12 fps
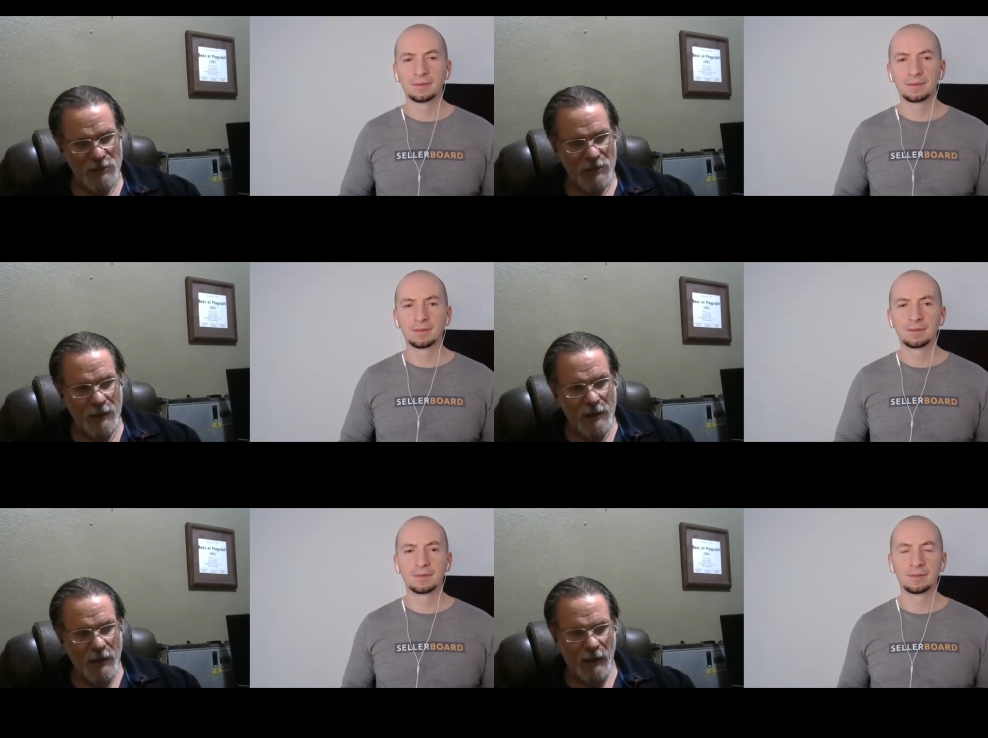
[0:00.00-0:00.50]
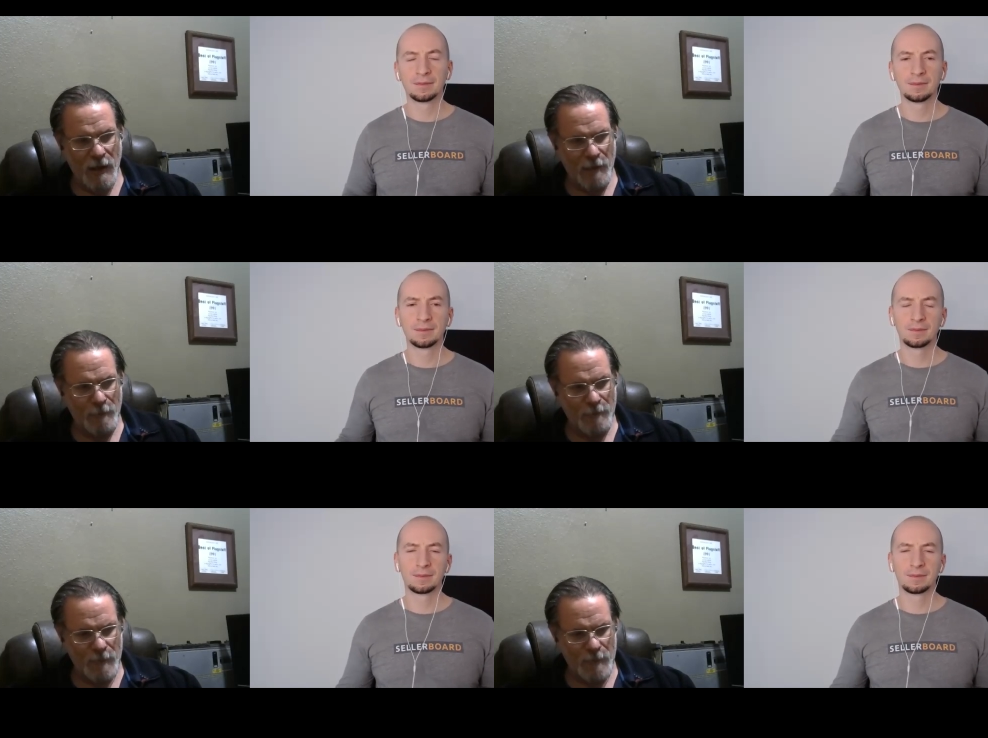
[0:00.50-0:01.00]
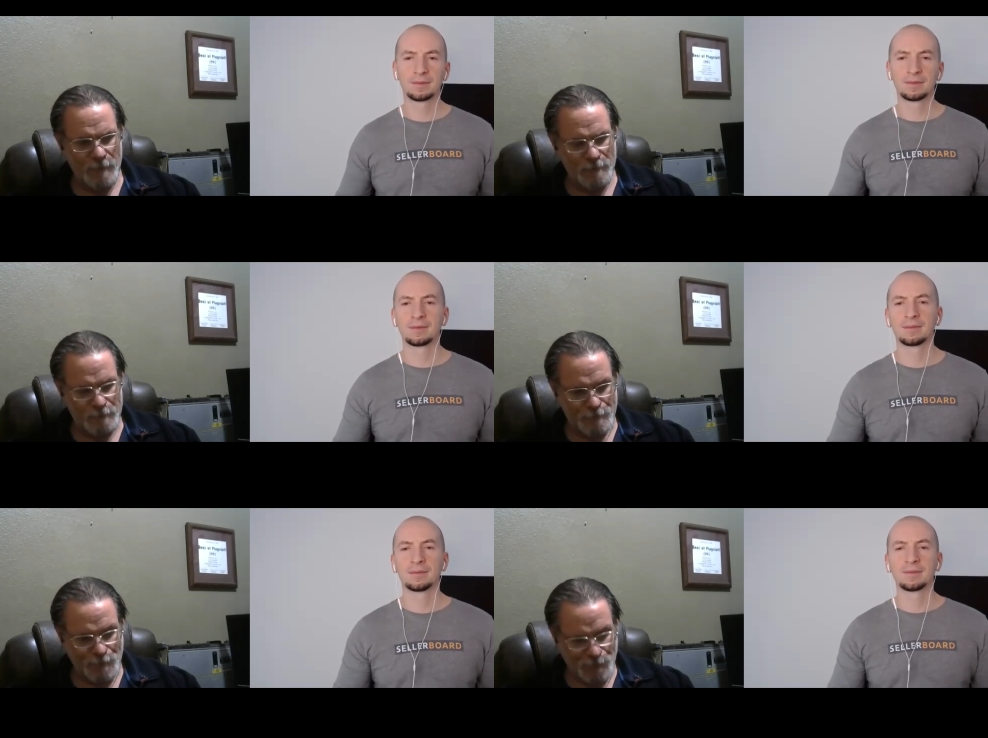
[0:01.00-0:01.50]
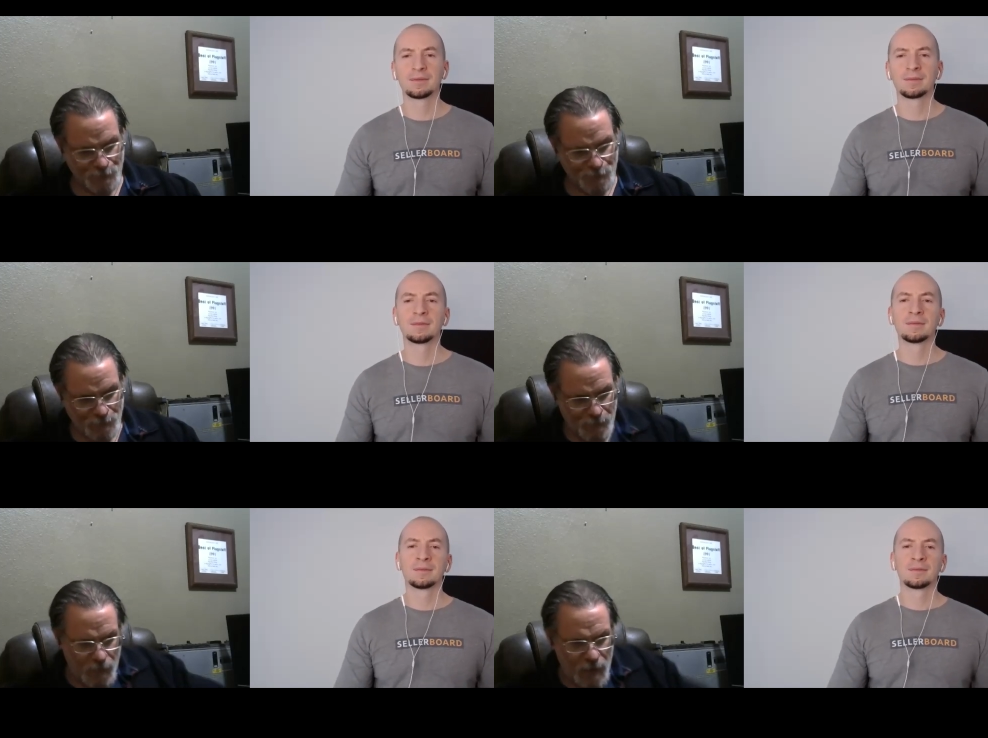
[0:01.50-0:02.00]
Speaker 1: Mm -hmm. um,
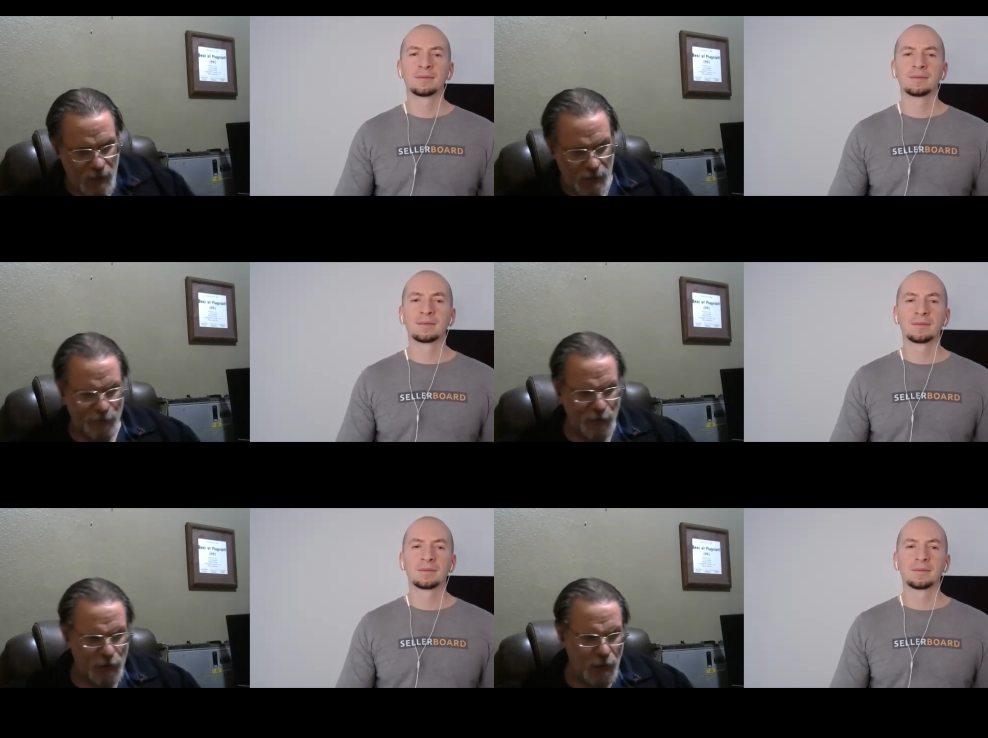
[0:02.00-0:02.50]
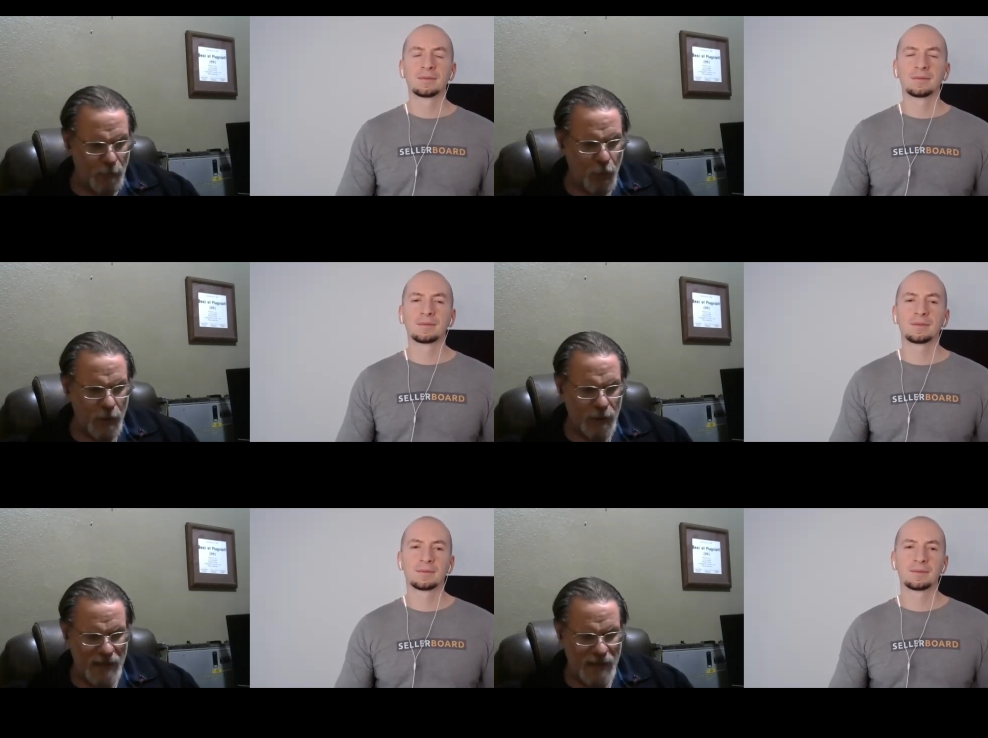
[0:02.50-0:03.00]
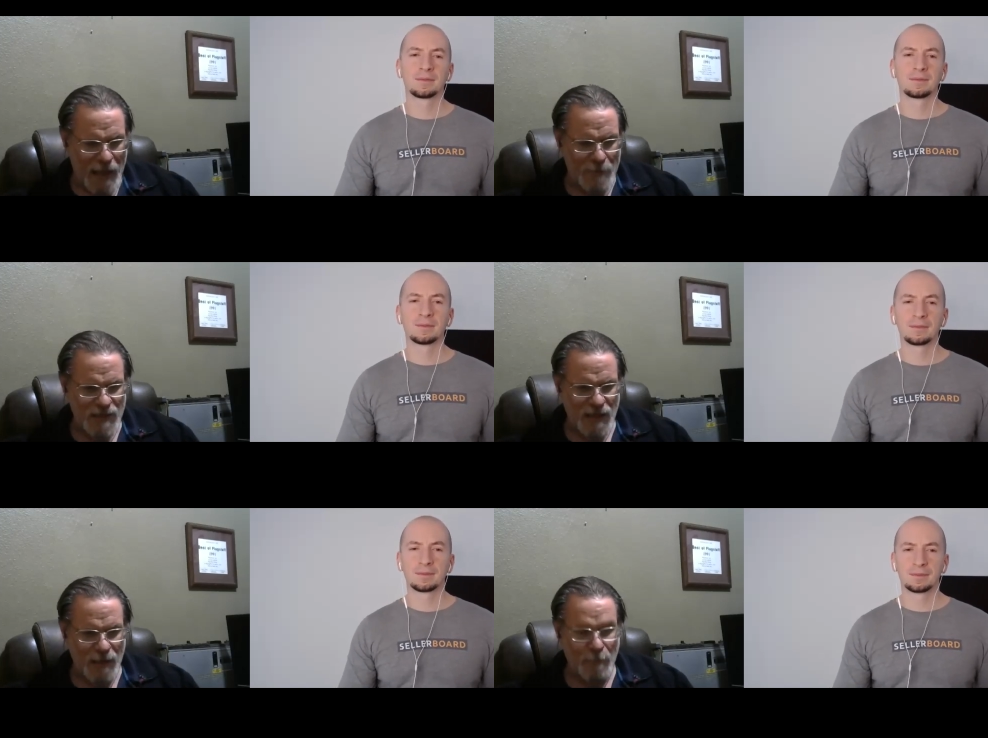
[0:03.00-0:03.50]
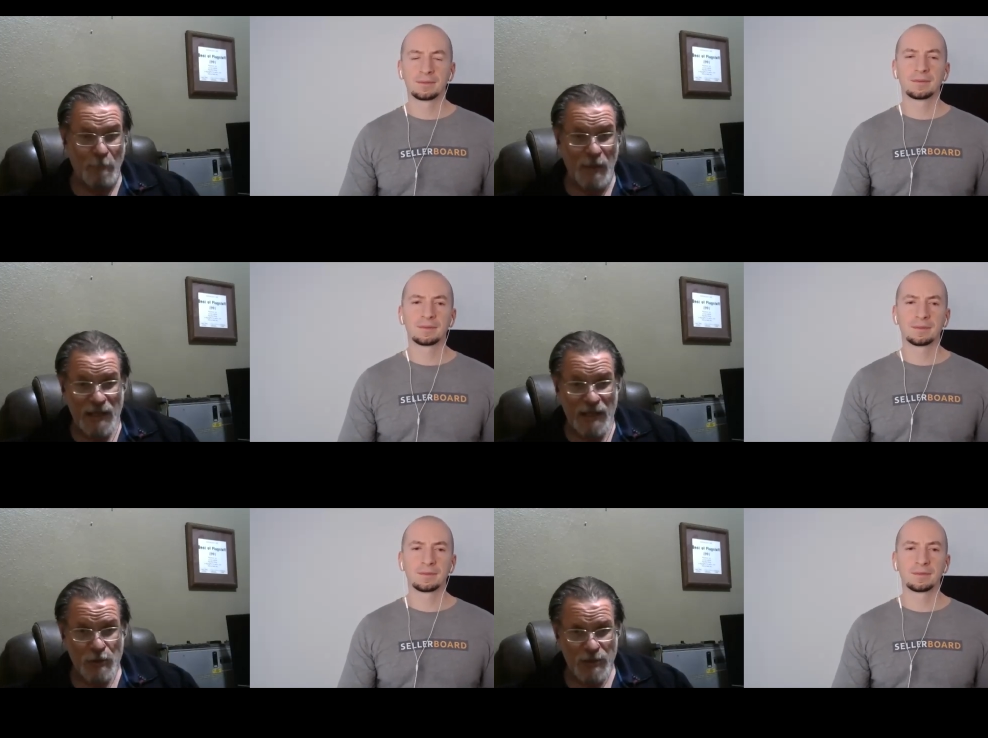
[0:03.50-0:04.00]
if you're gonna point them to Amazon,
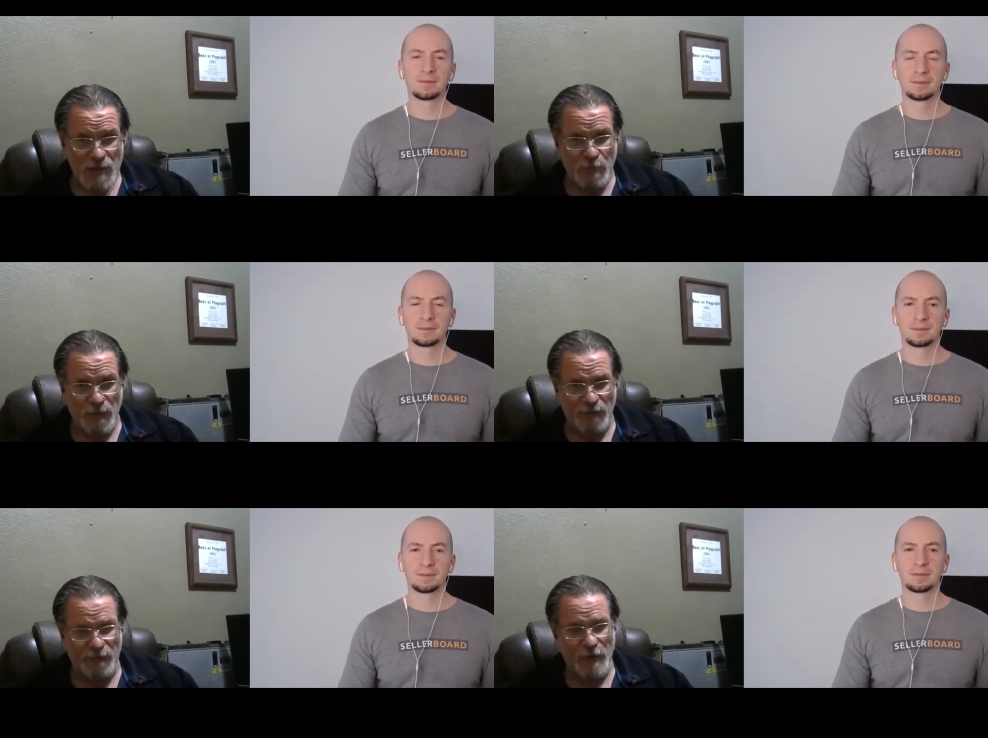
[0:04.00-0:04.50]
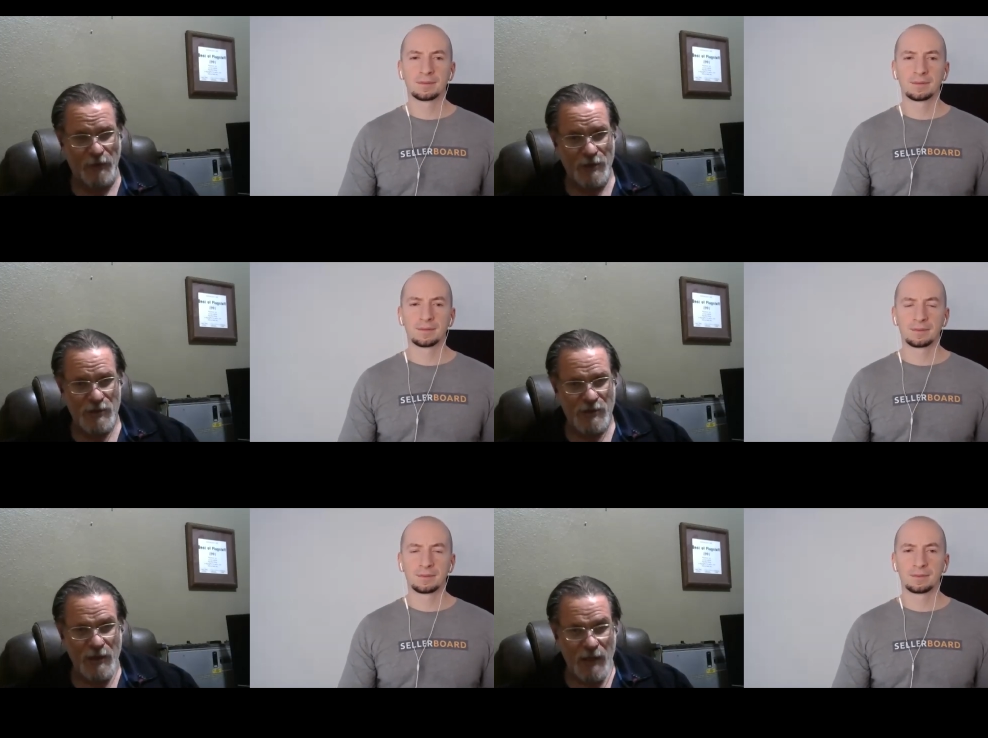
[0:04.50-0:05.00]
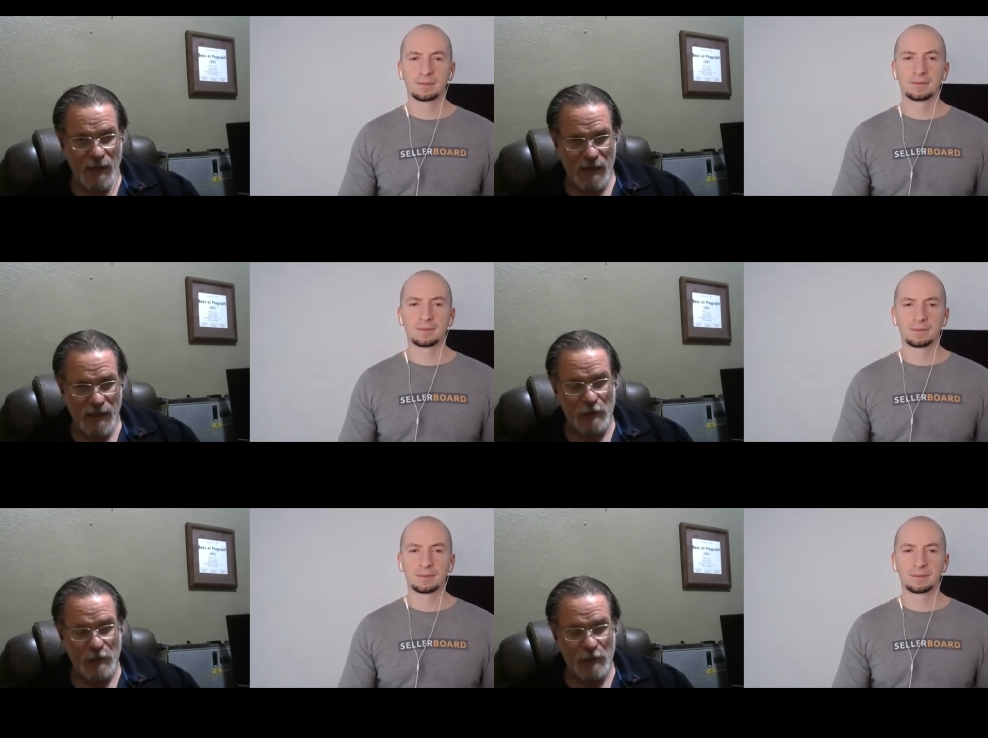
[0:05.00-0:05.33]
Pinterest prefers that you